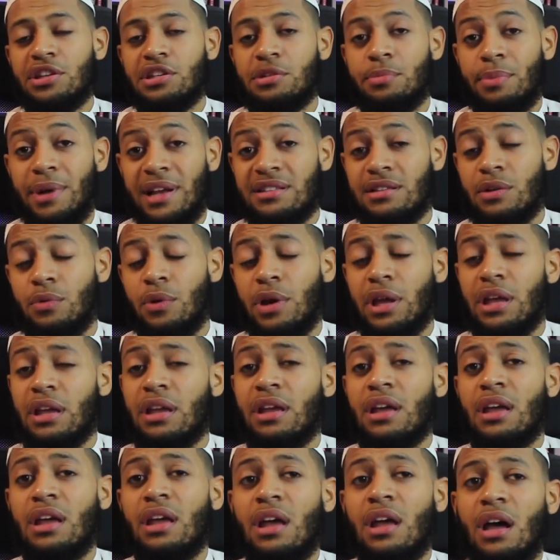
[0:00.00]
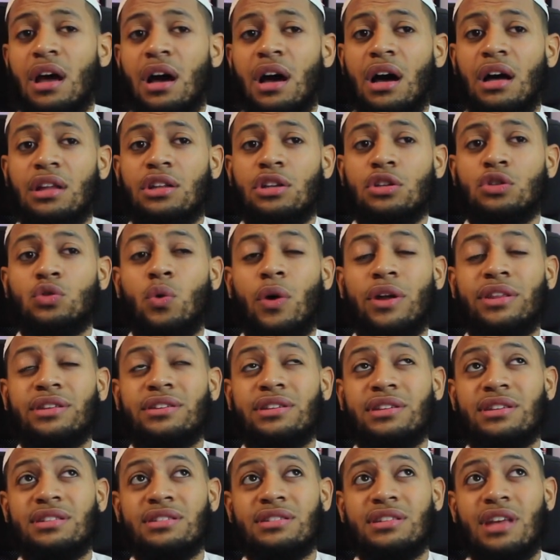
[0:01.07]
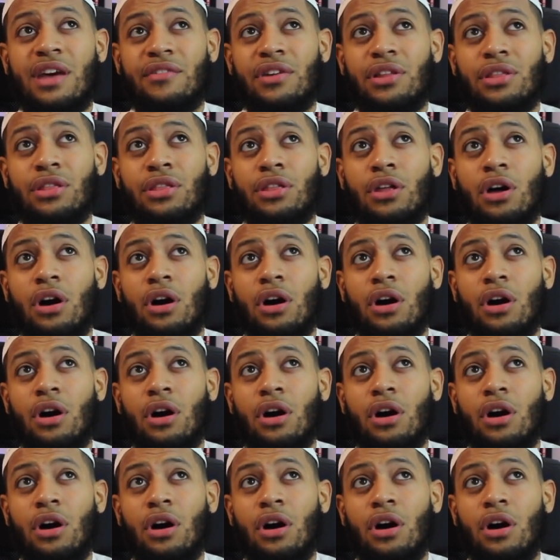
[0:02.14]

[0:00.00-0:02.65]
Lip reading: She passed away the 27th